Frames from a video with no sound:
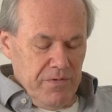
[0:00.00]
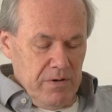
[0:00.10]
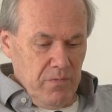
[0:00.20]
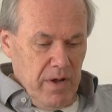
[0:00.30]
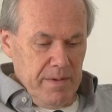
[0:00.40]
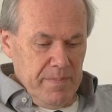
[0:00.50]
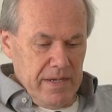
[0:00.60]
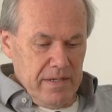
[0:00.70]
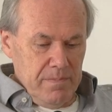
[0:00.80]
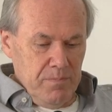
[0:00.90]

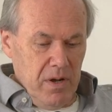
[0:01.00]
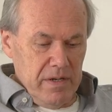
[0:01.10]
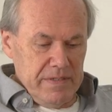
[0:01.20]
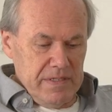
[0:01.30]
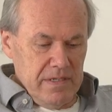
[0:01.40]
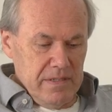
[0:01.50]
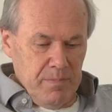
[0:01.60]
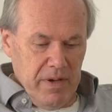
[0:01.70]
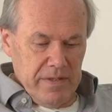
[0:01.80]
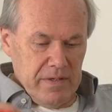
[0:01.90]
environmental policies
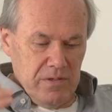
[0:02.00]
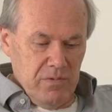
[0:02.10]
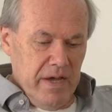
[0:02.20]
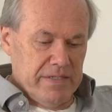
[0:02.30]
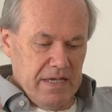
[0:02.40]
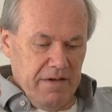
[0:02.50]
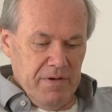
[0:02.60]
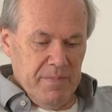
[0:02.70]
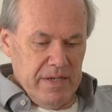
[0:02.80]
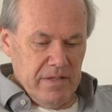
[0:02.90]
by the US
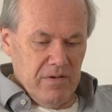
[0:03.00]
government.